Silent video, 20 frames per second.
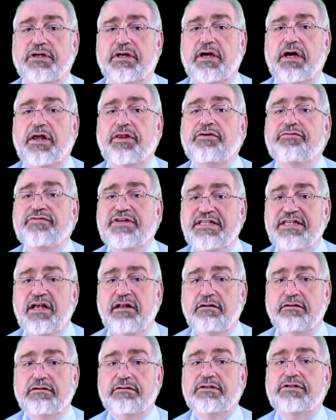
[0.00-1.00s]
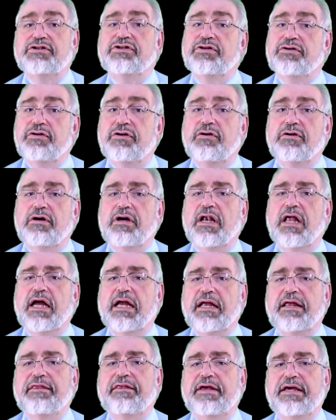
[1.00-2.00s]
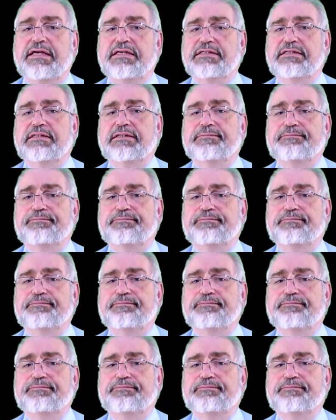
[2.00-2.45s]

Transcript: and the result should look like this.